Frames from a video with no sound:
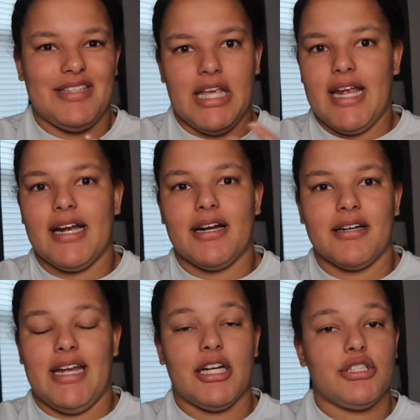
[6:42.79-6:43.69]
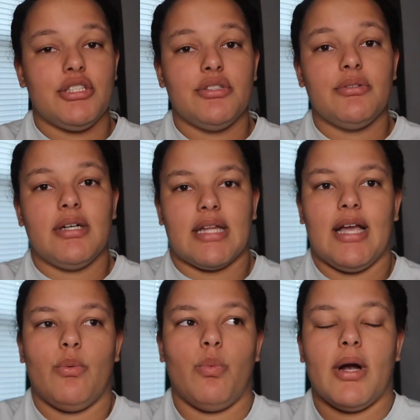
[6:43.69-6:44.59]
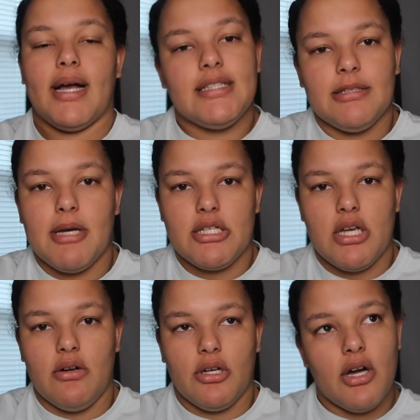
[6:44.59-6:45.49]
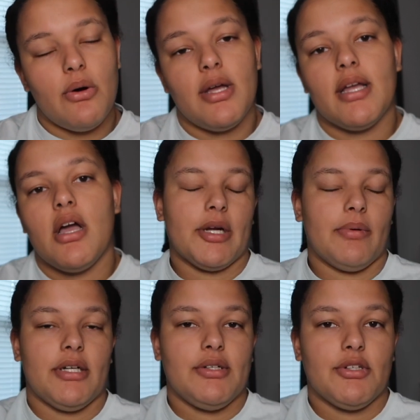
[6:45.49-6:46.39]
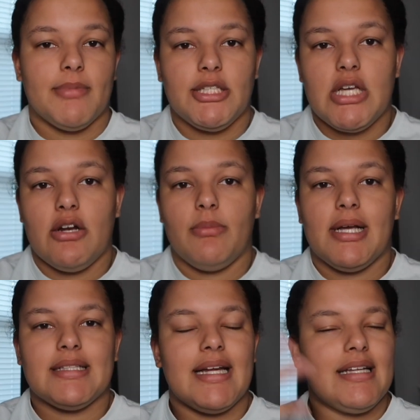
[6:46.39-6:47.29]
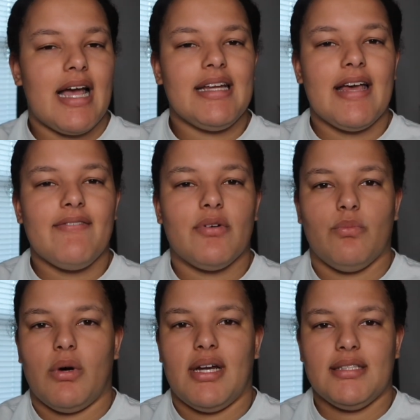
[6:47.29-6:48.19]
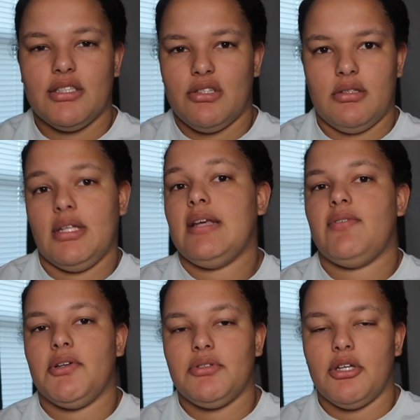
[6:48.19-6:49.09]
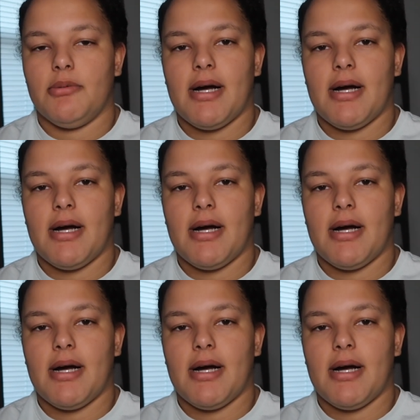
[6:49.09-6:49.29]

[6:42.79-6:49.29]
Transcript: year or two and like where I see my channel going, what I want to do with my channel, because I never wanted to just leave YouTube.